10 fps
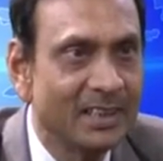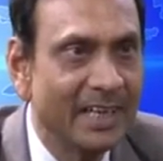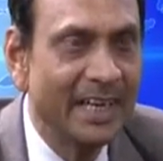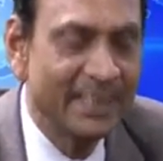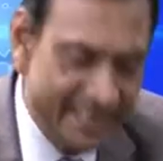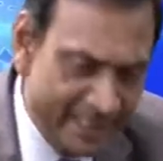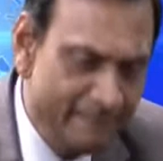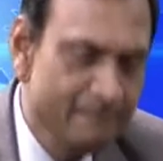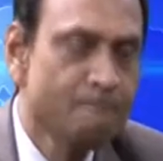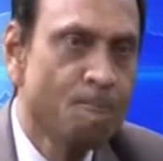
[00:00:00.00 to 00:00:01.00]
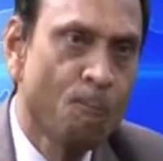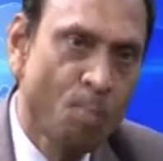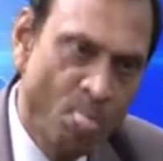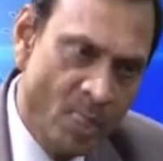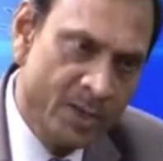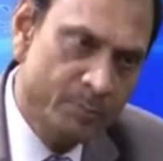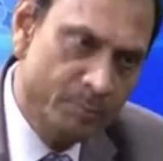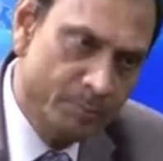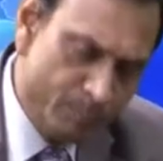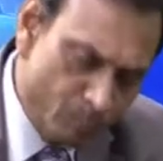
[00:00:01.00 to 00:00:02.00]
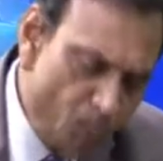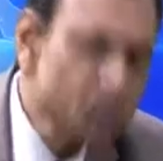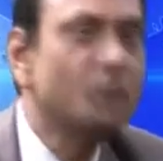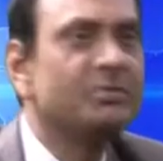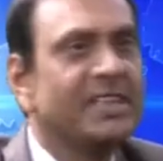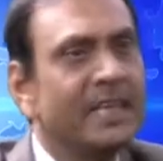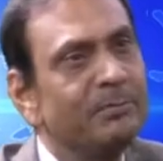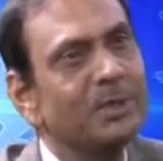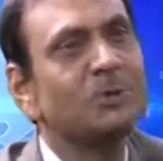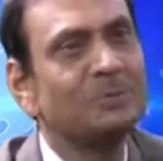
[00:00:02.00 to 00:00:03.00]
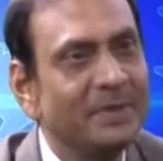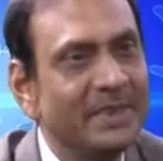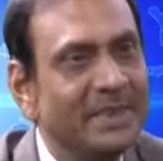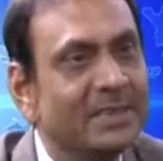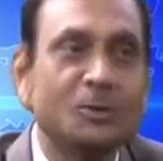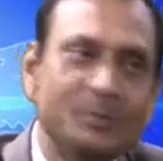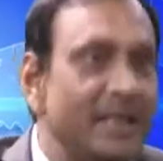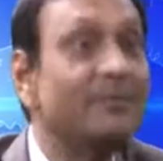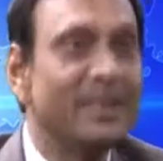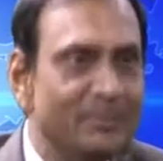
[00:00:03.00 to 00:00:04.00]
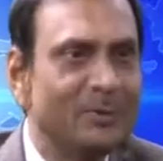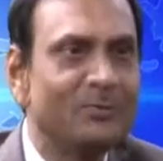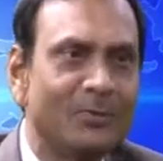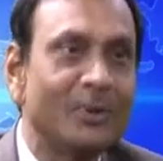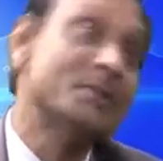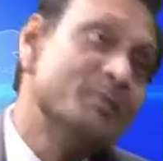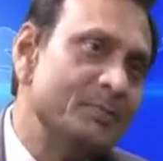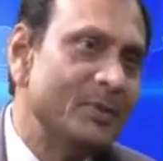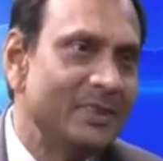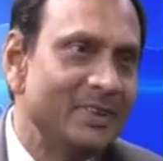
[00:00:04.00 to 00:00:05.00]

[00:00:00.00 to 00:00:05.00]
And then most of the time they should be, it should be available for the people.